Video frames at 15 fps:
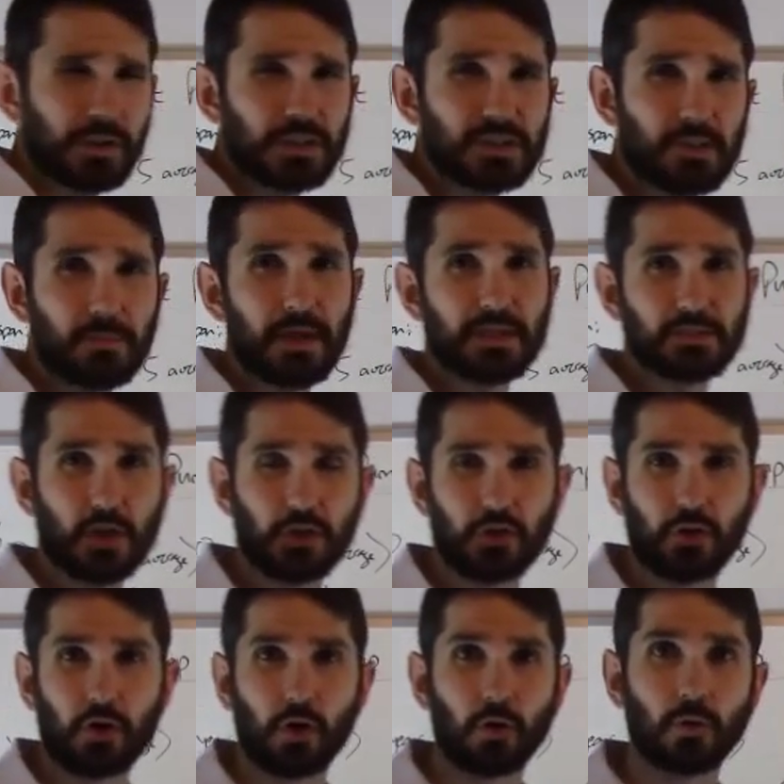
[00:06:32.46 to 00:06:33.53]
just depends on your
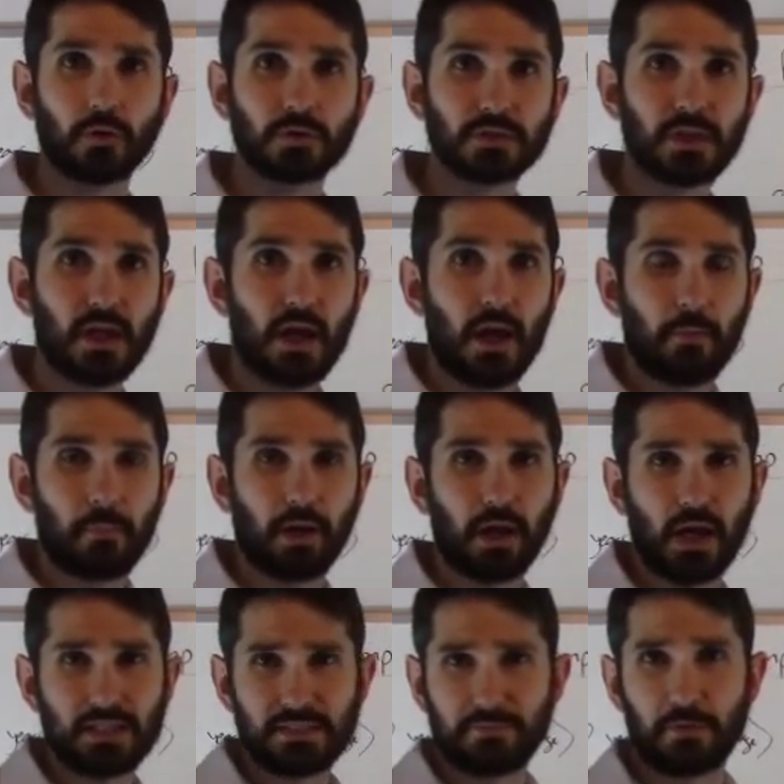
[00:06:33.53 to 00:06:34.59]
goals
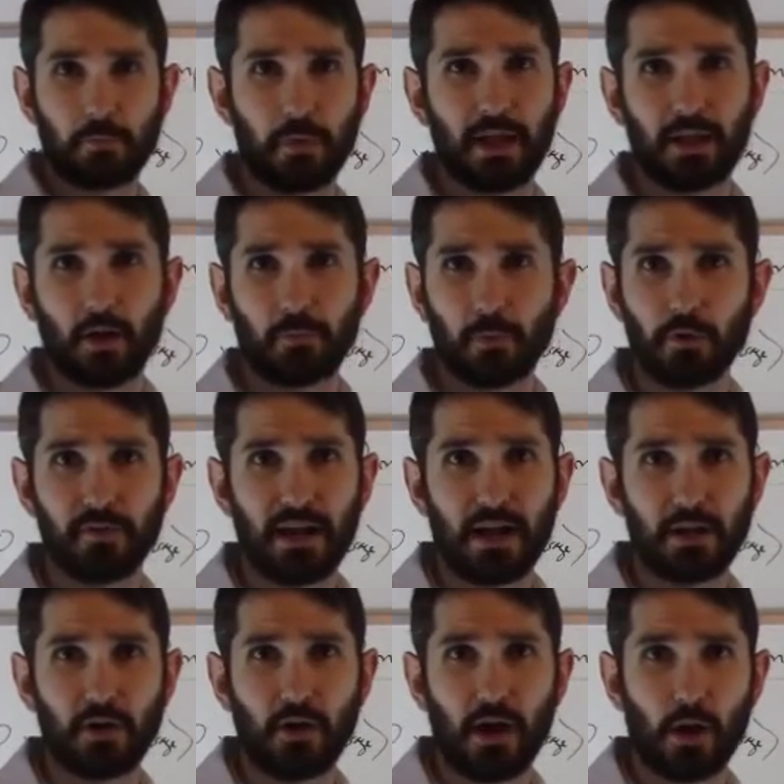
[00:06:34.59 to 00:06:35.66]
because if you plan on moving out
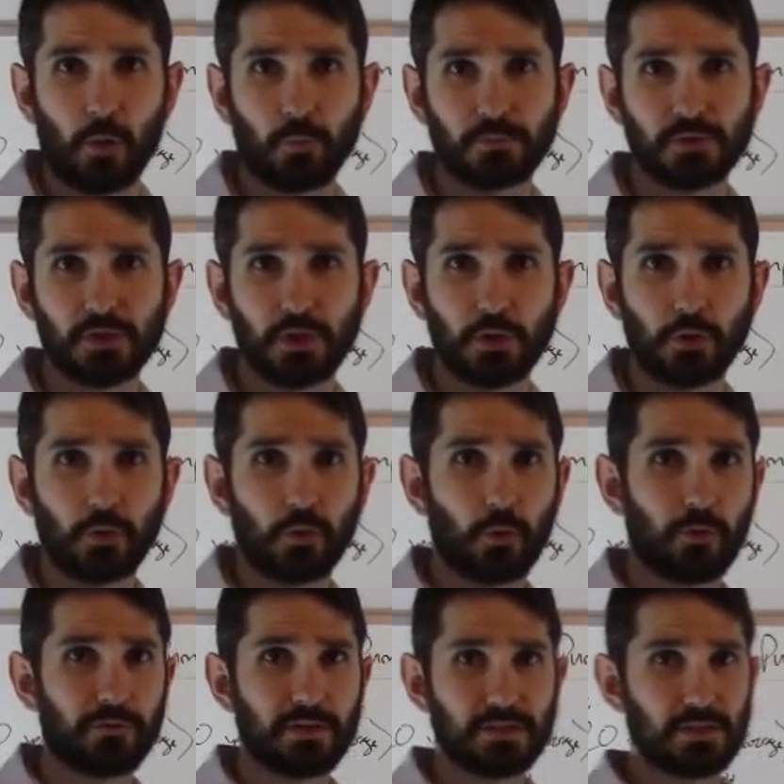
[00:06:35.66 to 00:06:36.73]
of your home soon
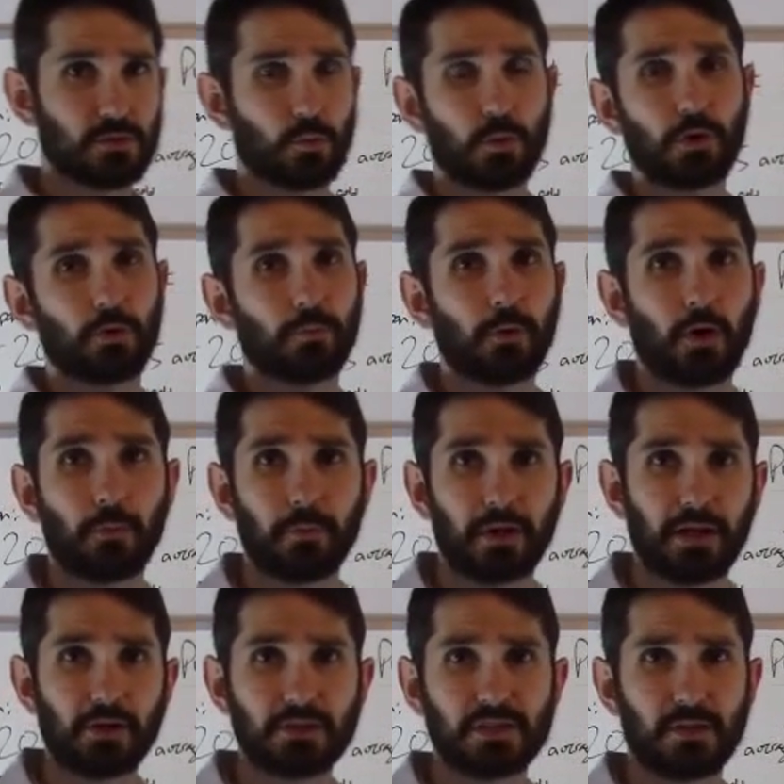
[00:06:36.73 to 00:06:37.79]
or if this is a rental
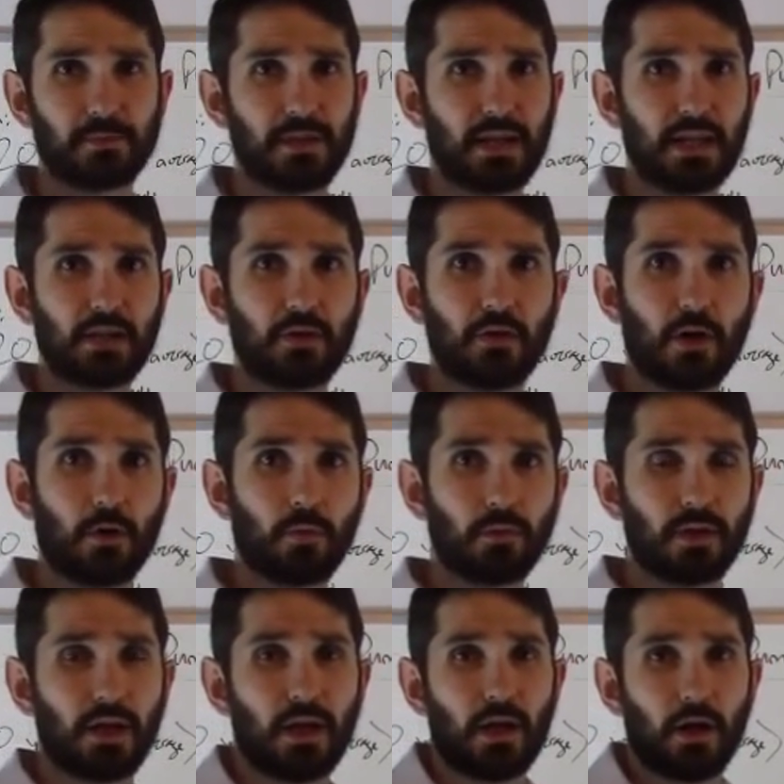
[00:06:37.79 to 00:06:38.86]
property or something and you don't
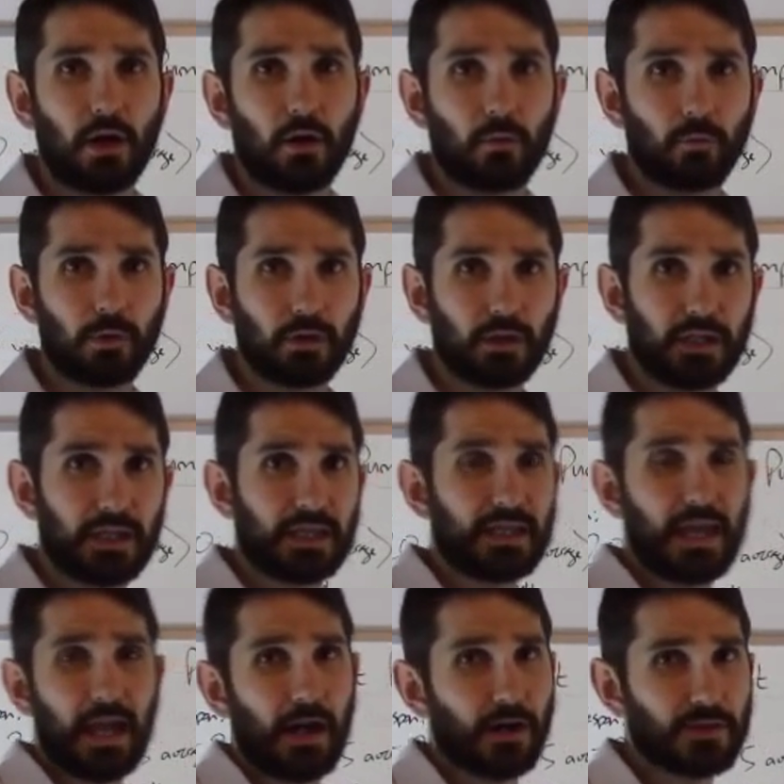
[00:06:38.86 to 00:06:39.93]
really
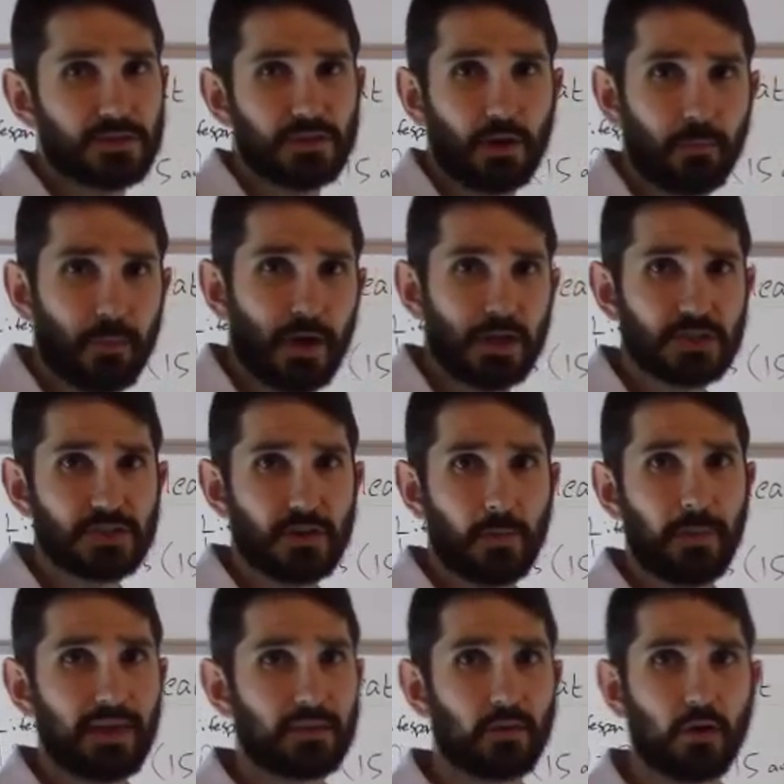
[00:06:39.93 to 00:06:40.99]
care so much
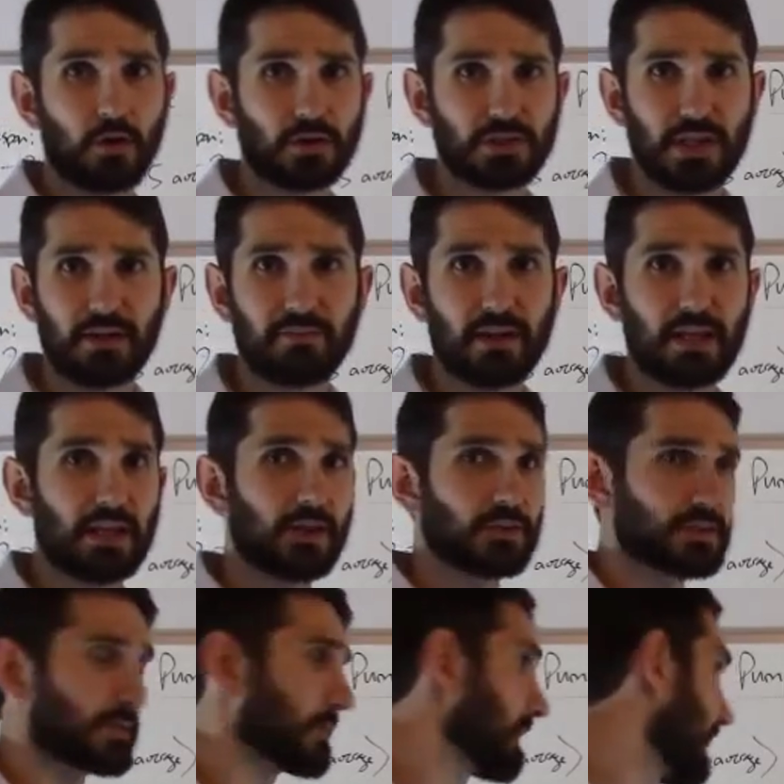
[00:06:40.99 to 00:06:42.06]
about the longevity or something